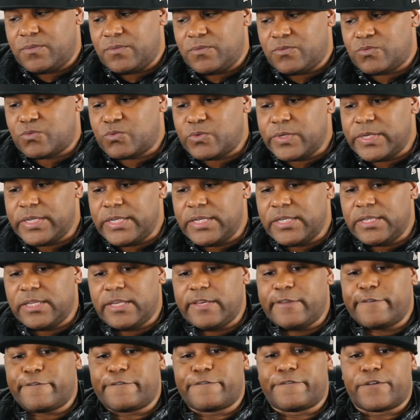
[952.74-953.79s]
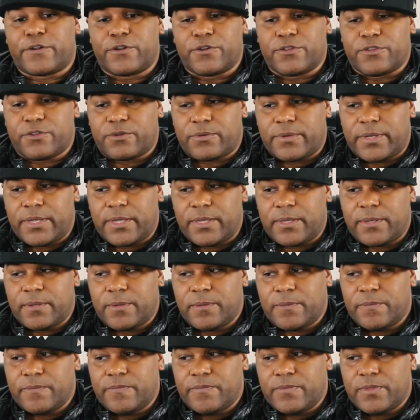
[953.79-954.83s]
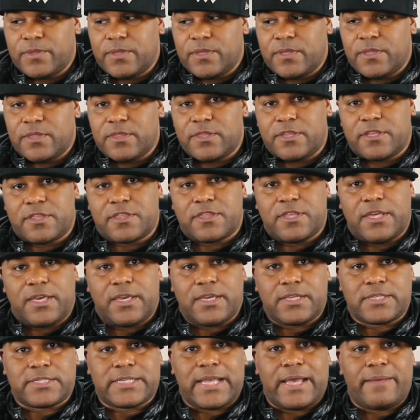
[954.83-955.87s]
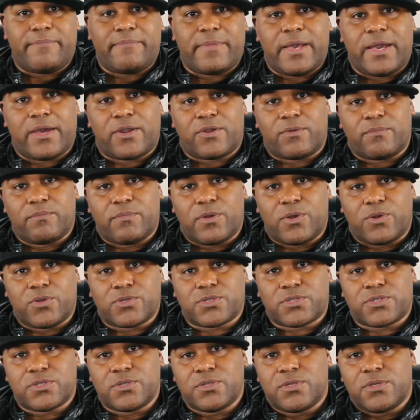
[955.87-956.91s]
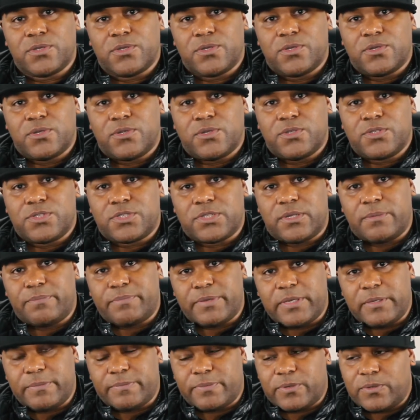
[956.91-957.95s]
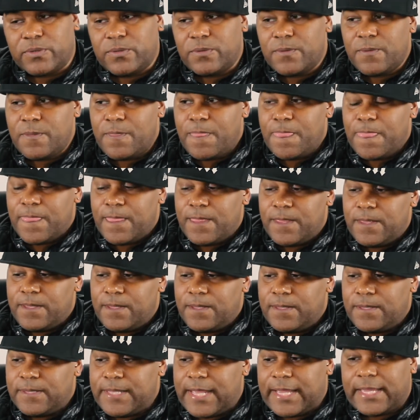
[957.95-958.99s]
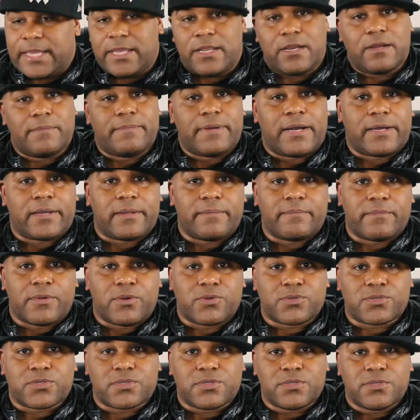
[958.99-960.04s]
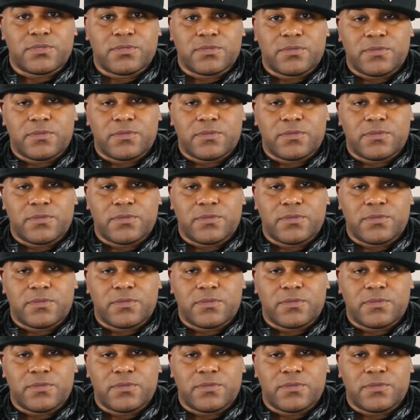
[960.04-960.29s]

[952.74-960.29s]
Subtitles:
really furthering the things that matter most to the people that care about it most.